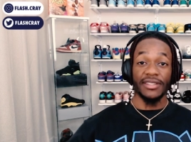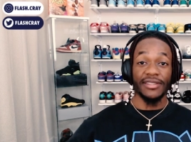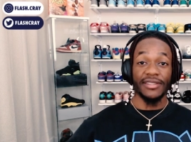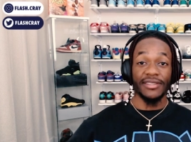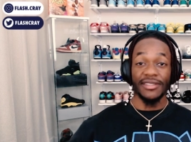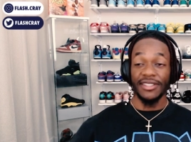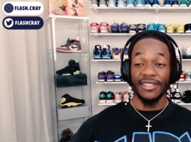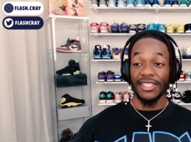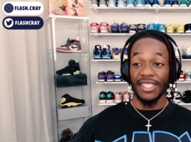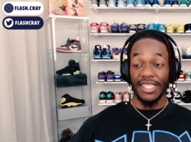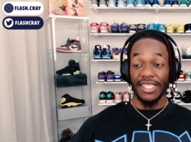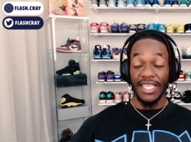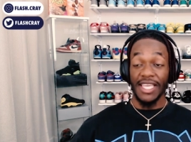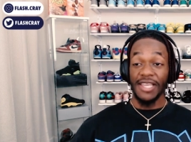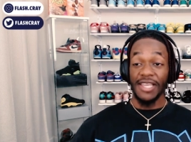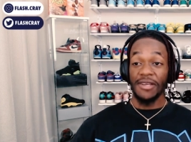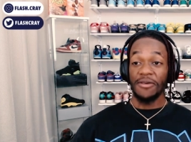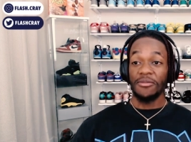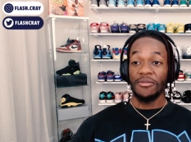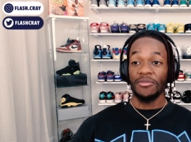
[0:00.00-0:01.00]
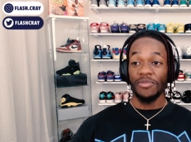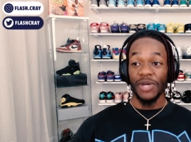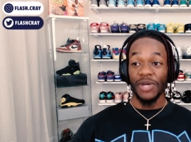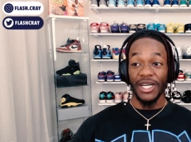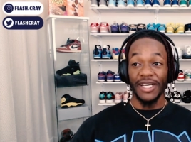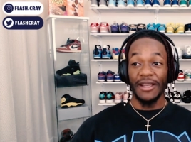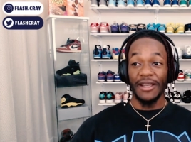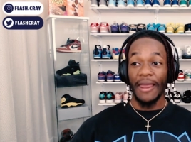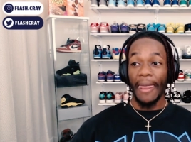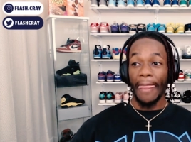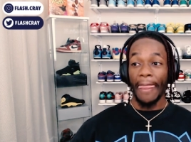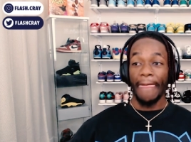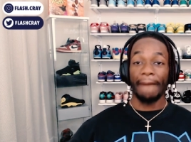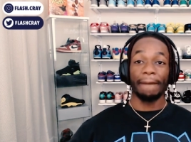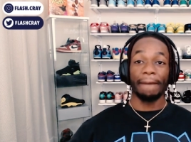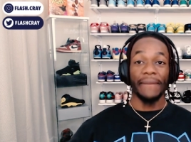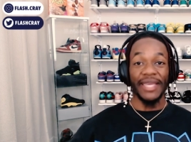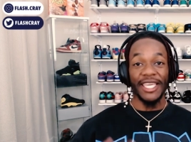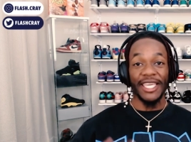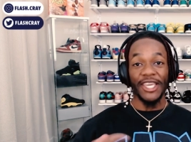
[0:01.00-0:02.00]
to think. But
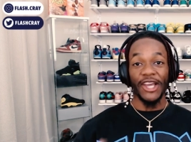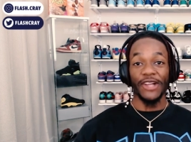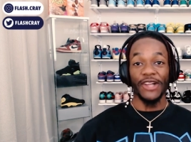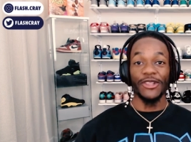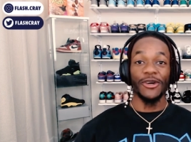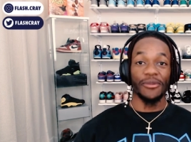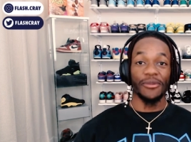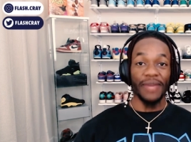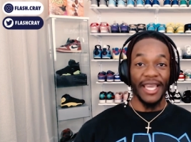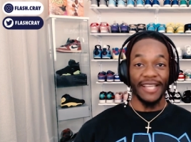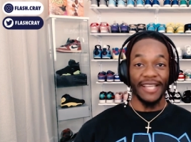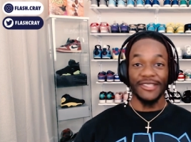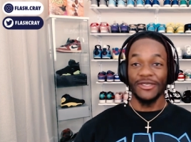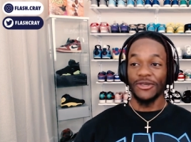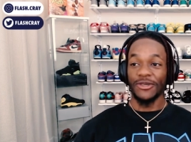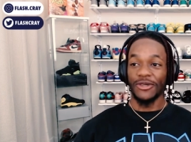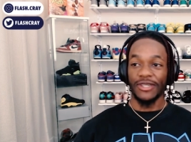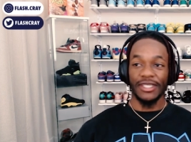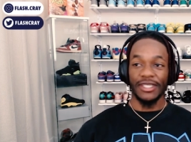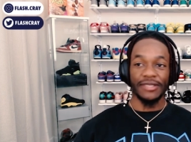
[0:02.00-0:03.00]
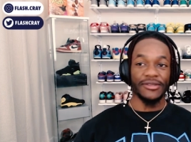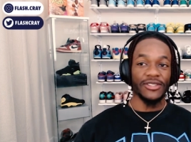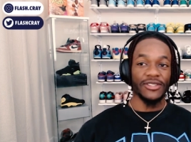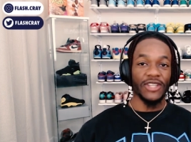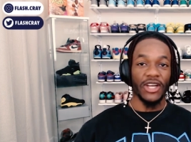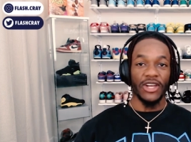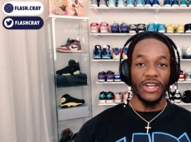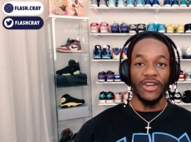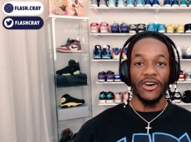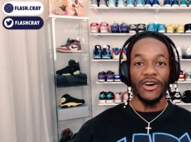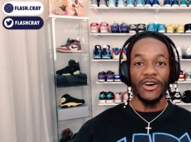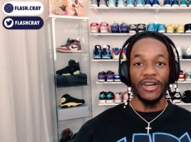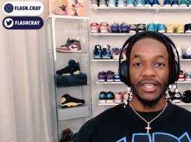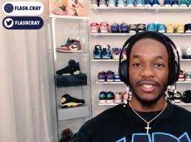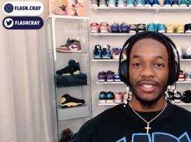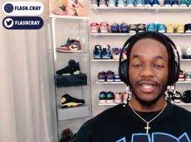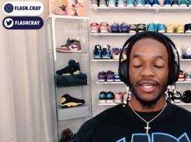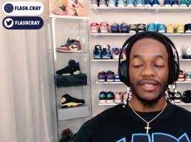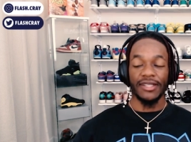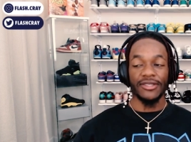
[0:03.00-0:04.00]
me, y'all, a little backstory. Y'all know I always
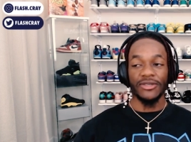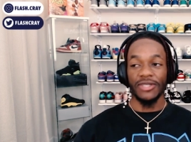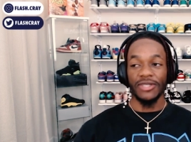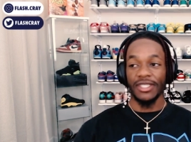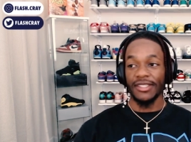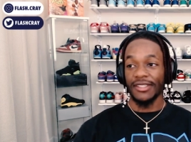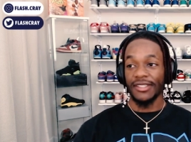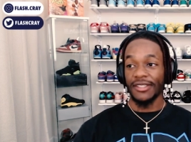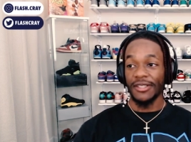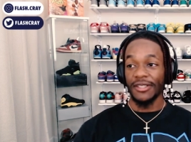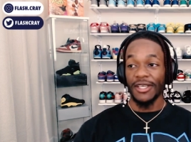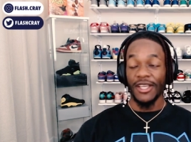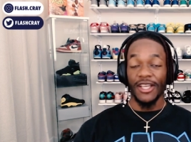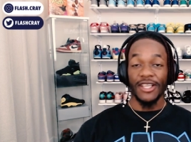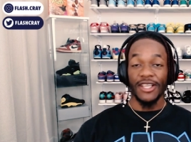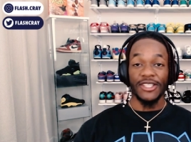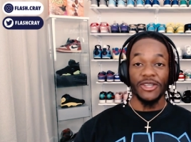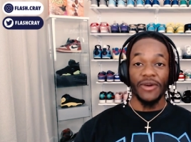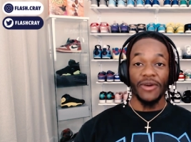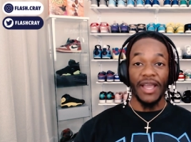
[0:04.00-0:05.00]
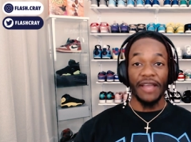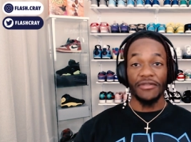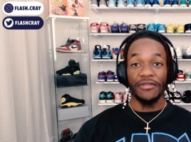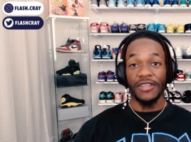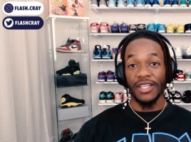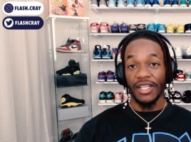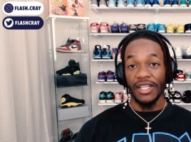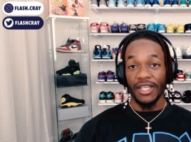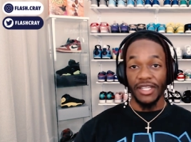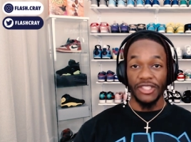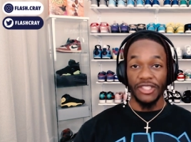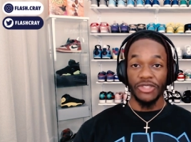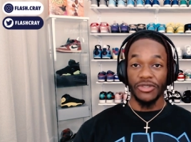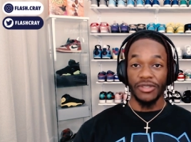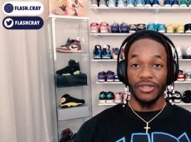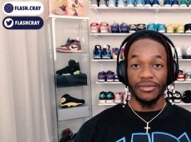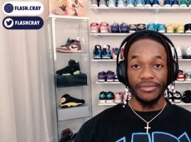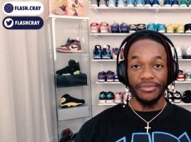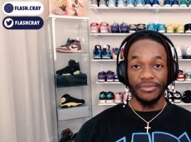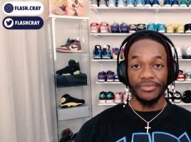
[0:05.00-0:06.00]
gotta do this. So after the
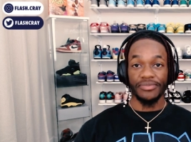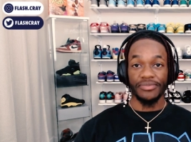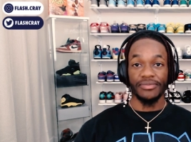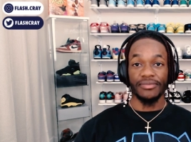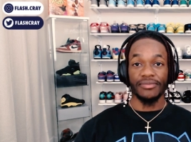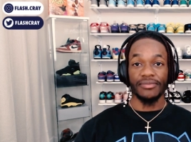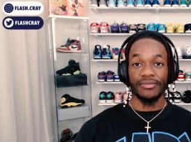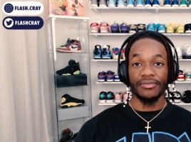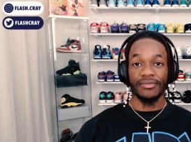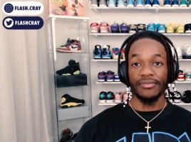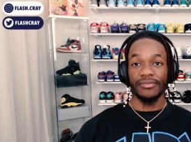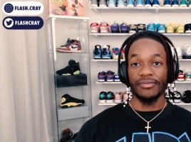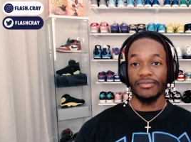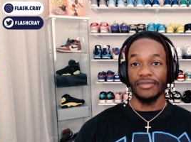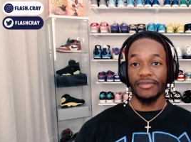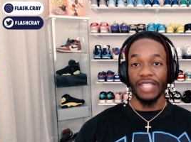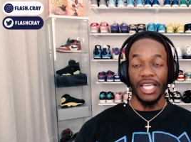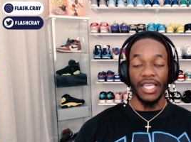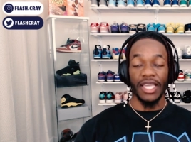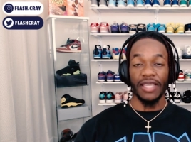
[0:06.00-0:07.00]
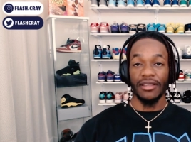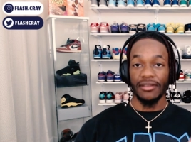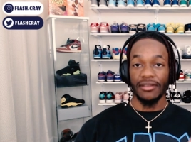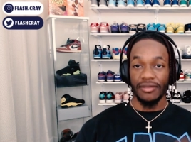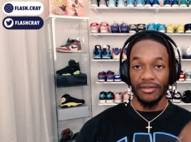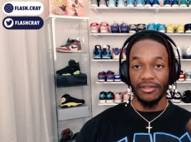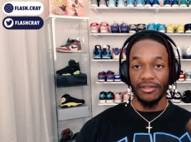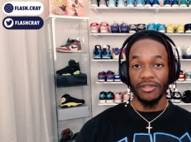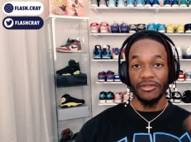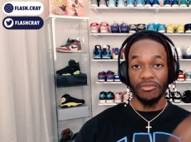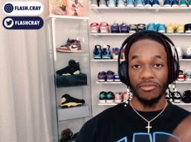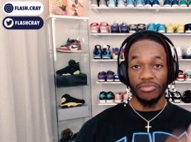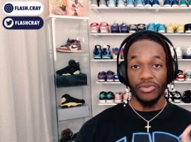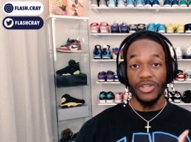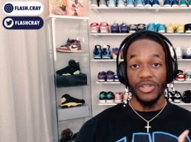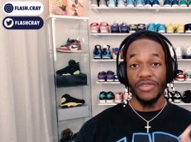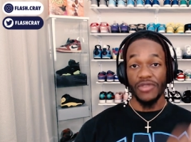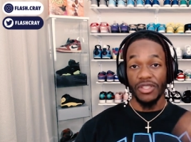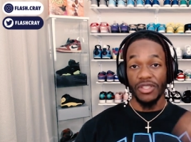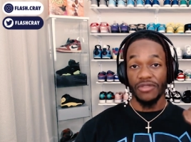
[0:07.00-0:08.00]
100, like the
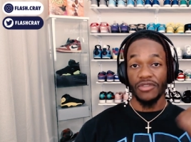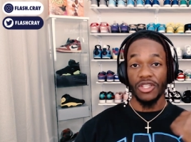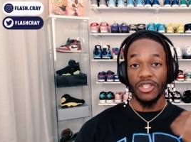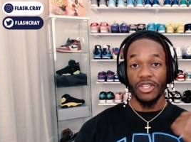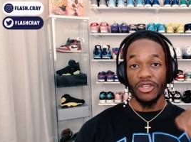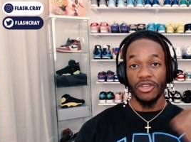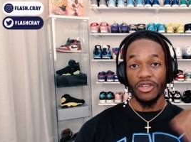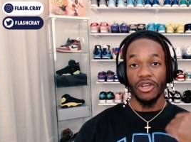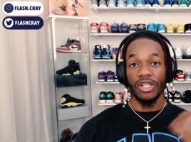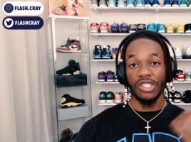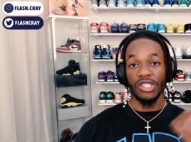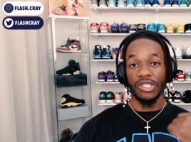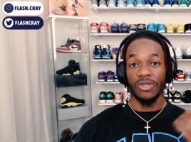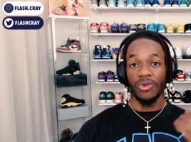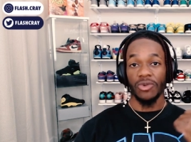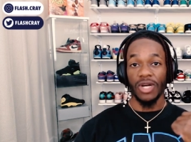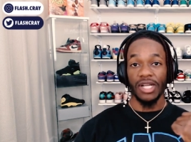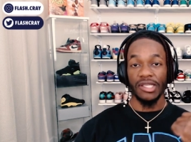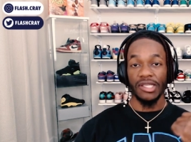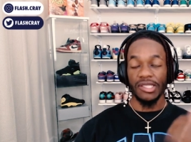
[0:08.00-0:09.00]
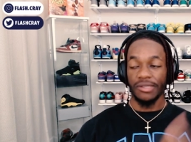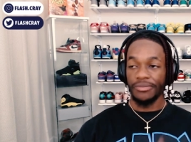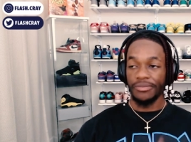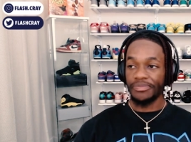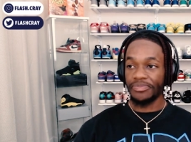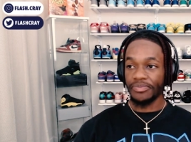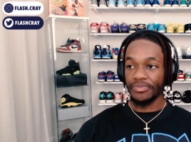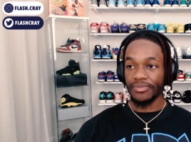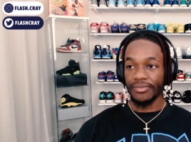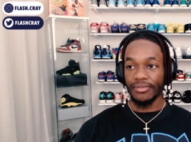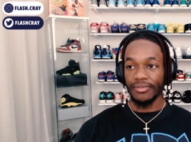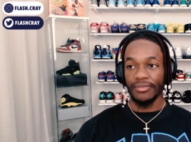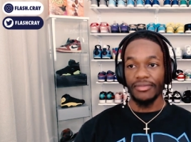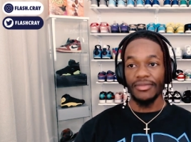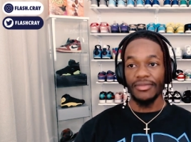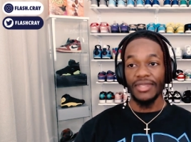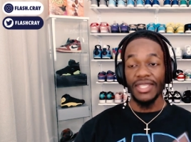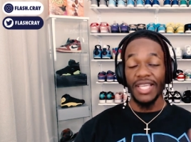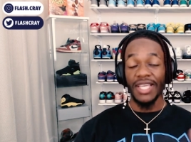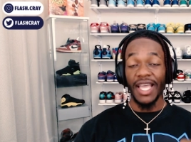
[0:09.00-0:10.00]
previous video y'all just watched,
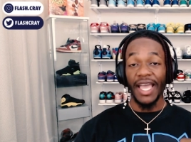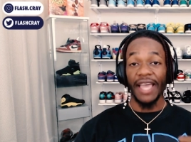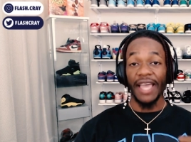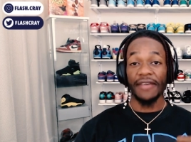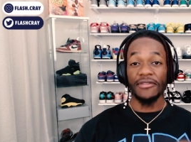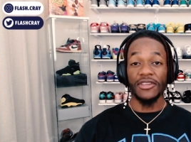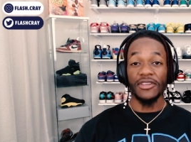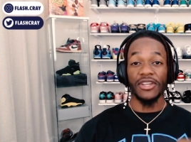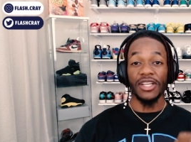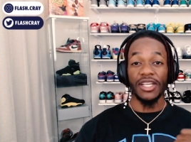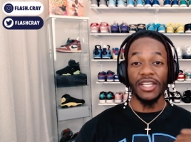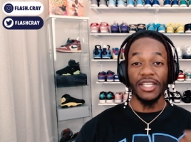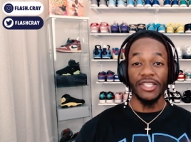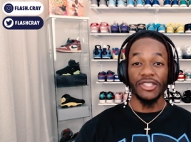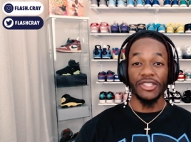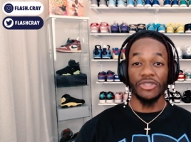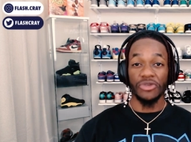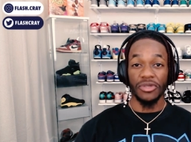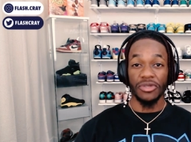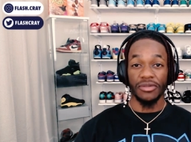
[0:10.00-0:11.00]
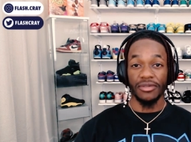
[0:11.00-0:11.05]
after the 100,